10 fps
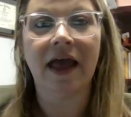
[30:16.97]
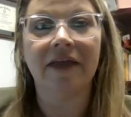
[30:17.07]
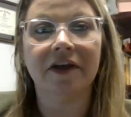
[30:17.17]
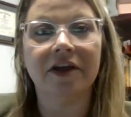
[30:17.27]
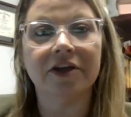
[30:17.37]

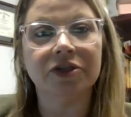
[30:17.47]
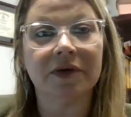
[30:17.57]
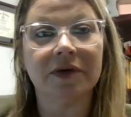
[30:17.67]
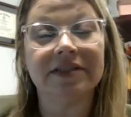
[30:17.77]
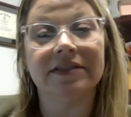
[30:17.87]
And the good
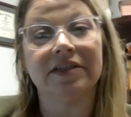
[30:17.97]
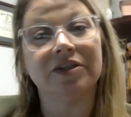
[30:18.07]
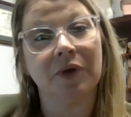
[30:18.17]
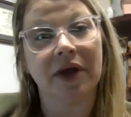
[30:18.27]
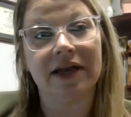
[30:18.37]
choices is
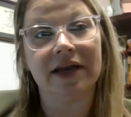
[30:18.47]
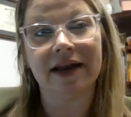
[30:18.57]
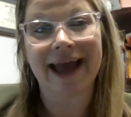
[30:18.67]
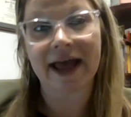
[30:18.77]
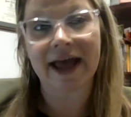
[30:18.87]
creating
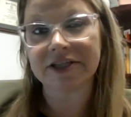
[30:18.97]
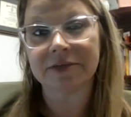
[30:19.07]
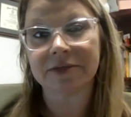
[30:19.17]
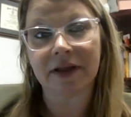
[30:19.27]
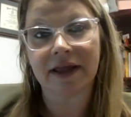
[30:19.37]
an
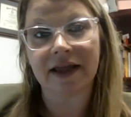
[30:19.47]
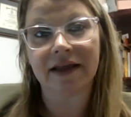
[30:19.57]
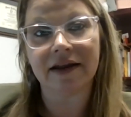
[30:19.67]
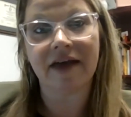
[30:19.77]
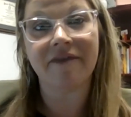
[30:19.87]
action plan
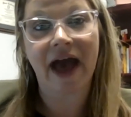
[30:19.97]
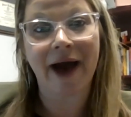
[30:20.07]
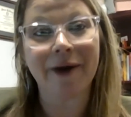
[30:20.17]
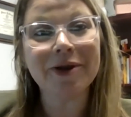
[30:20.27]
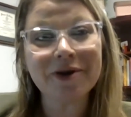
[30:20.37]
of
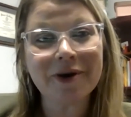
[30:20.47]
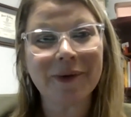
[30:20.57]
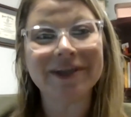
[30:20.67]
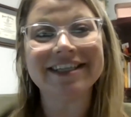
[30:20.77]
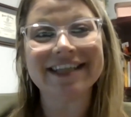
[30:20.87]
how you're
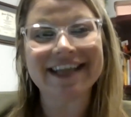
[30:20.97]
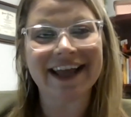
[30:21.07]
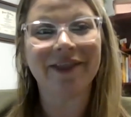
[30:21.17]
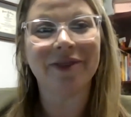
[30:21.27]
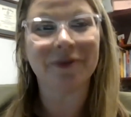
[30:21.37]
going to
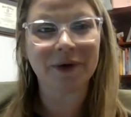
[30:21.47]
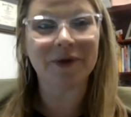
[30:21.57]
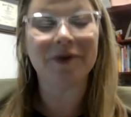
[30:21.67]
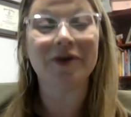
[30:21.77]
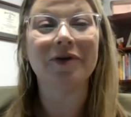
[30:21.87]
get
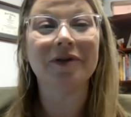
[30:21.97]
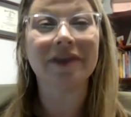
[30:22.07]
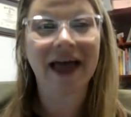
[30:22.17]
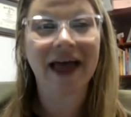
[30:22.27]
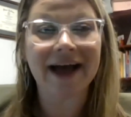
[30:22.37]
through your
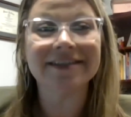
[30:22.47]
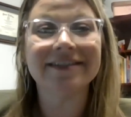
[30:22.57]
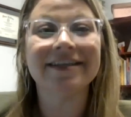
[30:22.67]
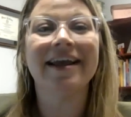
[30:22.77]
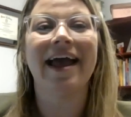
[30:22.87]

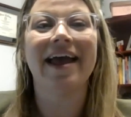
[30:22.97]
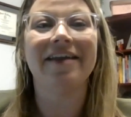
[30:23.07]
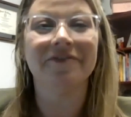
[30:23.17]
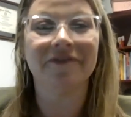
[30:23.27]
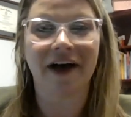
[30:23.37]
last
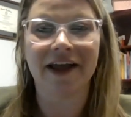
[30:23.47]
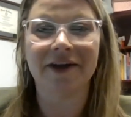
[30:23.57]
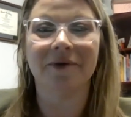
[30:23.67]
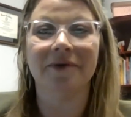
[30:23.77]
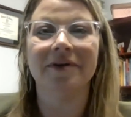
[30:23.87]
and
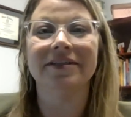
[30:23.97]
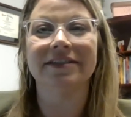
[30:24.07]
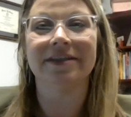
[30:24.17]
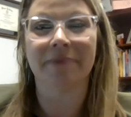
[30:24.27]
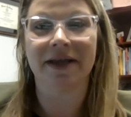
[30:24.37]
final
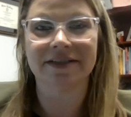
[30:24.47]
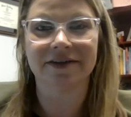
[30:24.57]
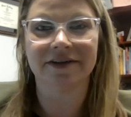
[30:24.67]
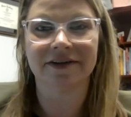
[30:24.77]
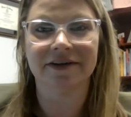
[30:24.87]

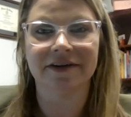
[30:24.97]
semester.